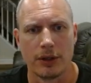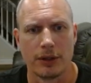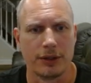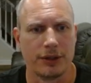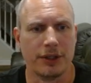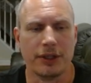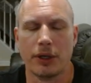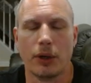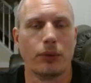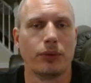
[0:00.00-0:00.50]

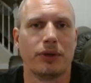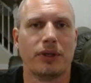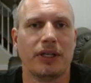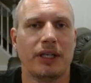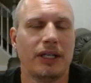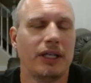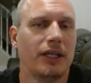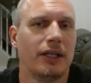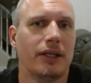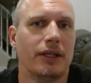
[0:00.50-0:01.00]
You don't
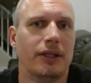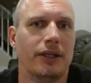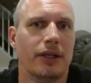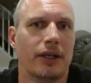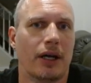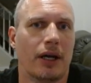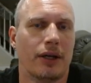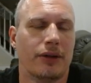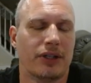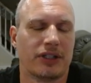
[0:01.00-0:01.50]
need,
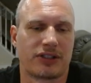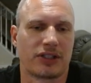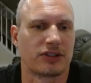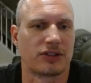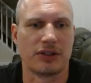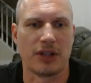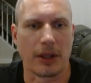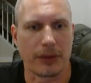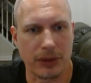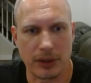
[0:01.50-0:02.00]
this has
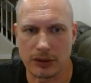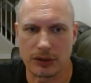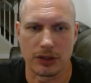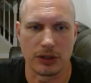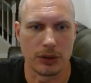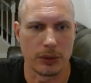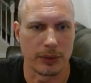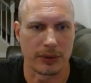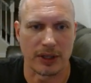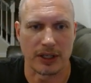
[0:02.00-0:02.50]
nothing to
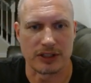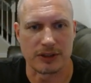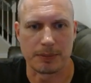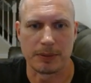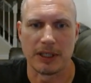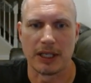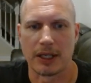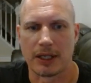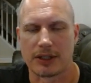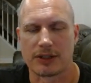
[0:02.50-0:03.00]
do with
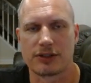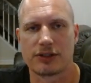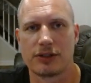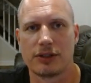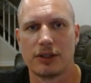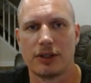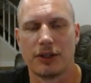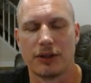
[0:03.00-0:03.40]
SPS.